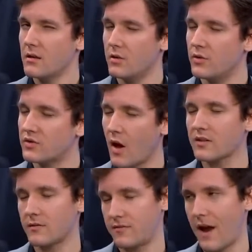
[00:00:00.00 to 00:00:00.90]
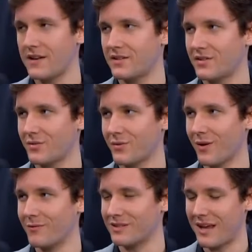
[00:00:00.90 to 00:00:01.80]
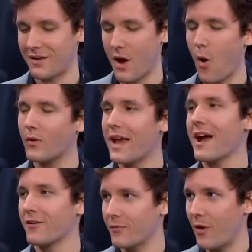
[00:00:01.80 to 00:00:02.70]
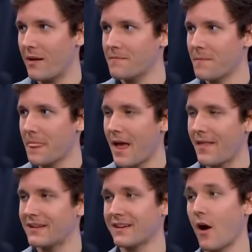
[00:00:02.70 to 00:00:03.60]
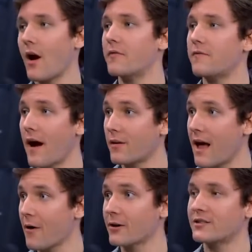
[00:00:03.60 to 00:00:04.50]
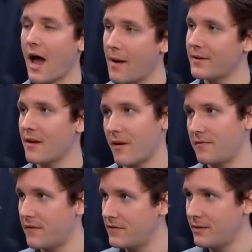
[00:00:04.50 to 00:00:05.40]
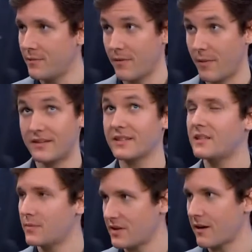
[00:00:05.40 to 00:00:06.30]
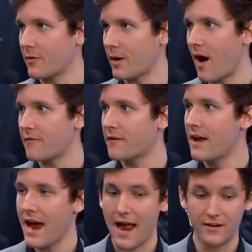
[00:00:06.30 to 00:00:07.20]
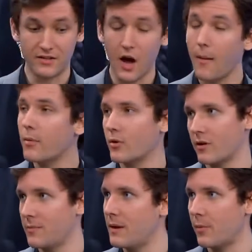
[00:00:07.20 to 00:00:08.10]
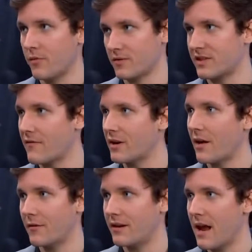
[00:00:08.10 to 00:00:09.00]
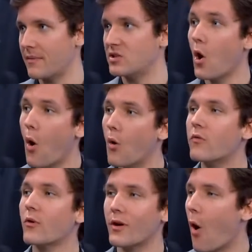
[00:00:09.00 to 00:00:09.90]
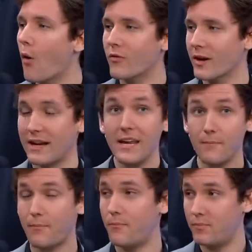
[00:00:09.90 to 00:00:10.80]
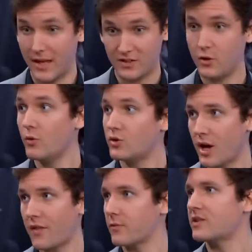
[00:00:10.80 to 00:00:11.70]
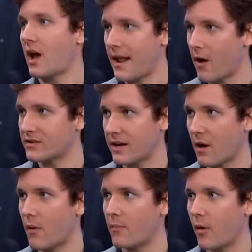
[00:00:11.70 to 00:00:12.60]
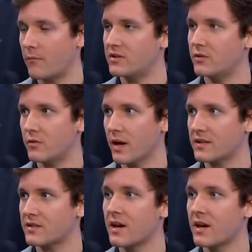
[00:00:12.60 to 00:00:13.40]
you saw some fights where it was like, only Hecarim went. And then it's like, all right, final hour, time to get my 60% crit off and tumble crit people for 700 damage over and over again. He like 2-shot, 3-shot Altec at one point with 2 crits.